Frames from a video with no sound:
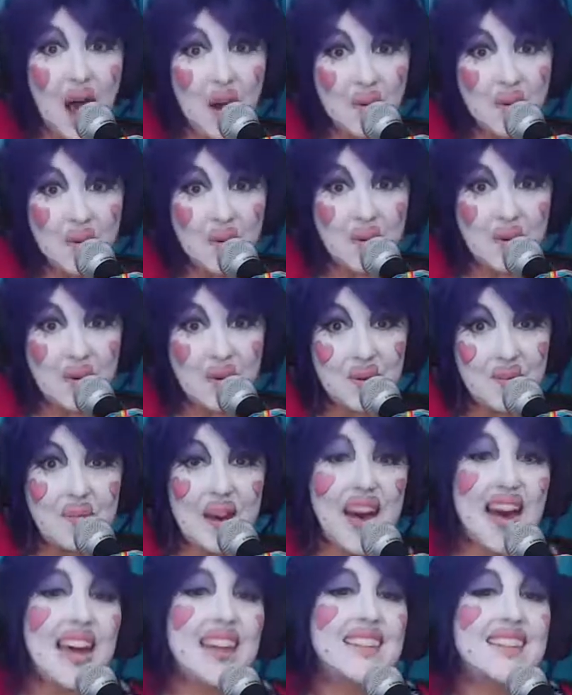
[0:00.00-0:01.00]

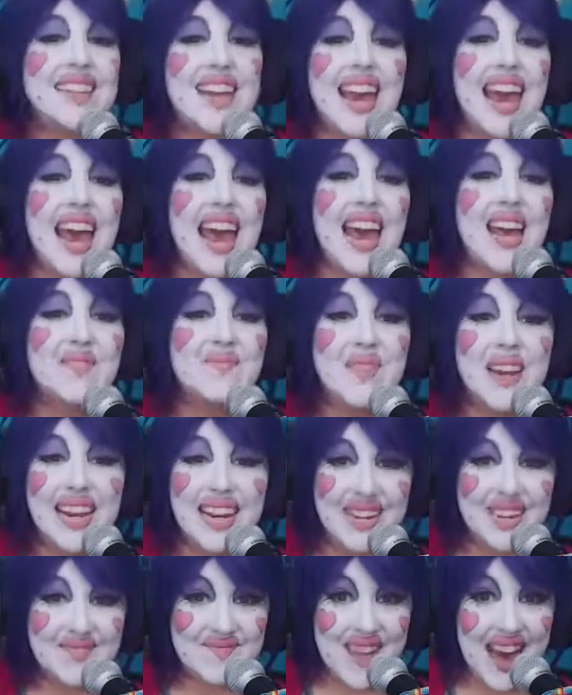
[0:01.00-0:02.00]
Robots can
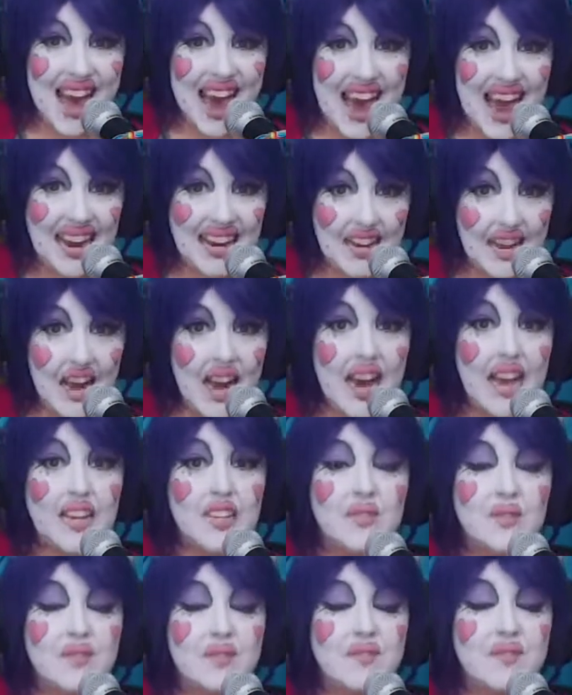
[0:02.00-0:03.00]
be
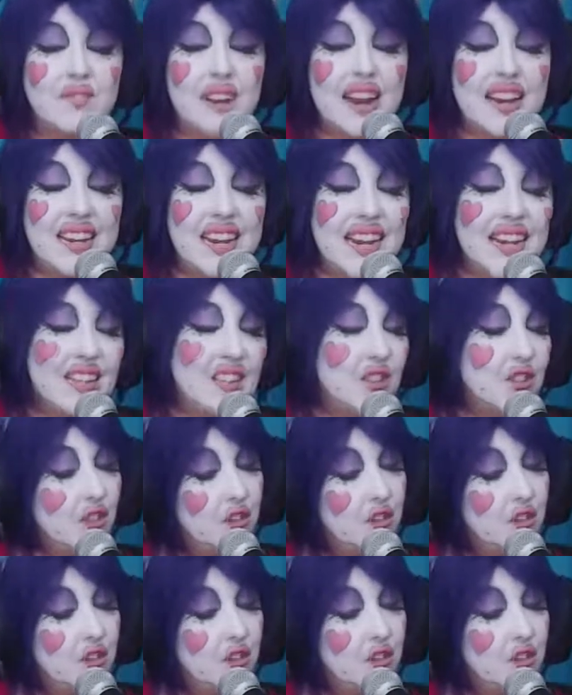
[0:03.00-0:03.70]
mankind's friend.